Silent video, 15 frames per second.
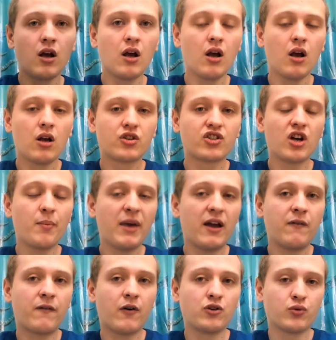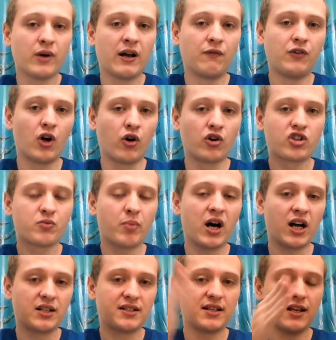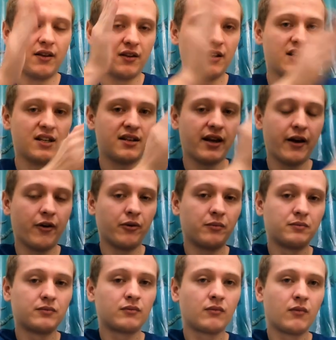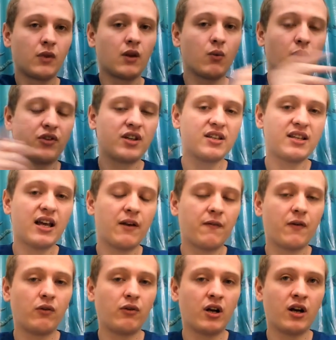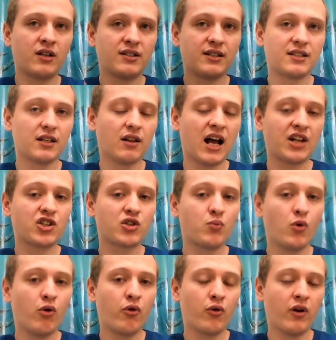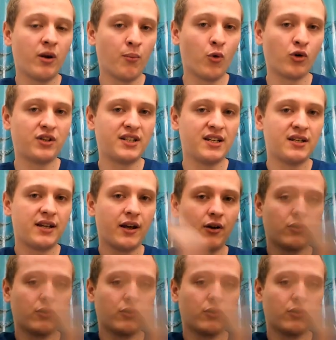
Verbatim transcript: Some headphones will have dark spots in the detail. What this headphone does, it's a lot smoother and more detailed